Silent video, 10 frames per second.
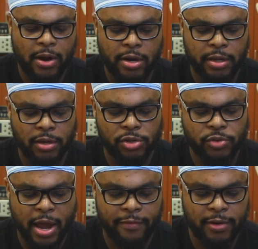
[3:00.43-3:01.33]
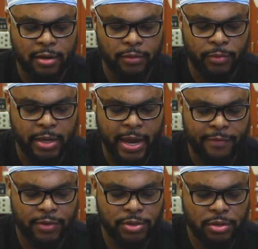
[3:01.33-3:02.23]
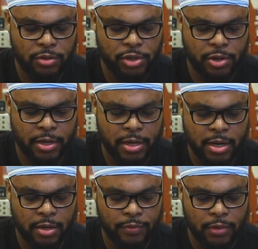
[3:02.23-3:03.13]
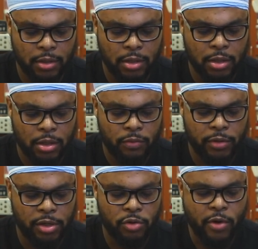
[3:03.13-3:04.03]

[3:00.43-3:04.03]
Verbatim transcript: our needle driver, we have this suture here. When you